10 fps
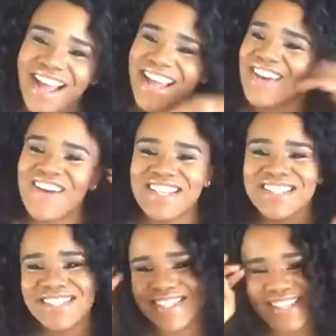I know I
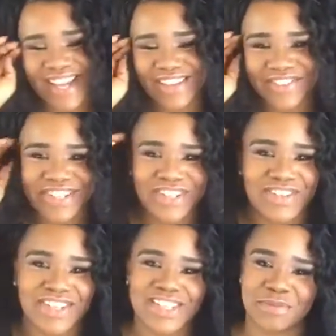just did like a
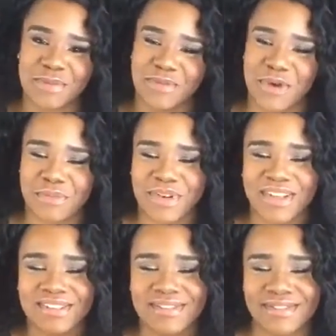video on this before,
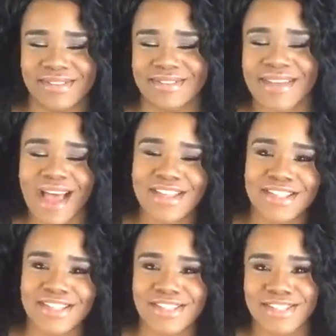but
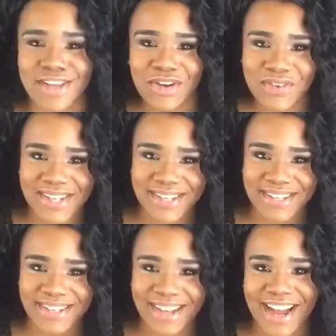so
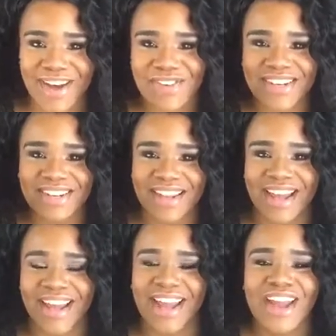what? I want to
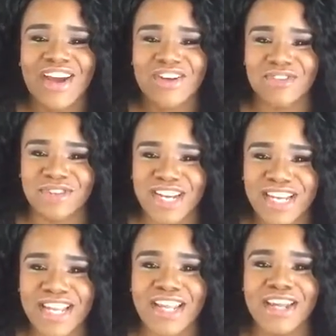like
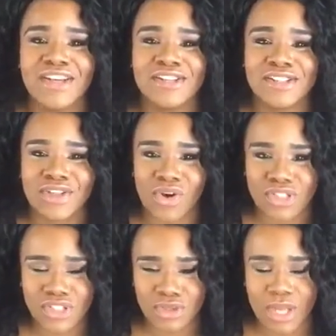really
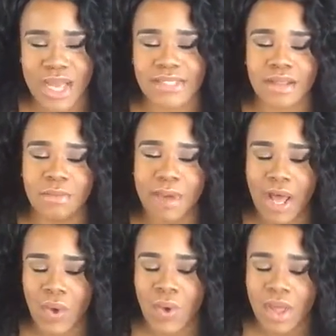talk to you guys
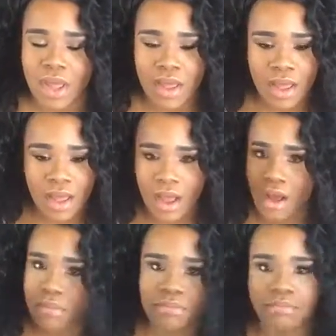about
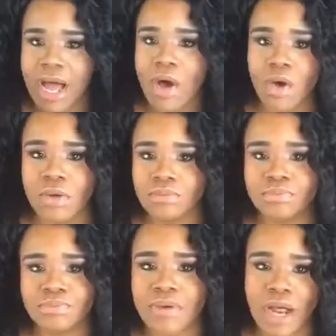my whole
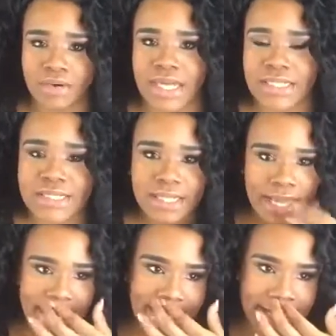progress
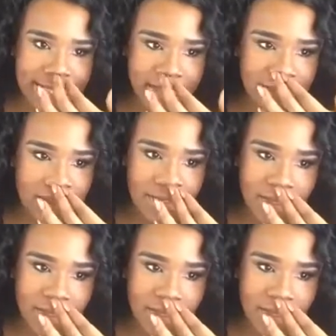and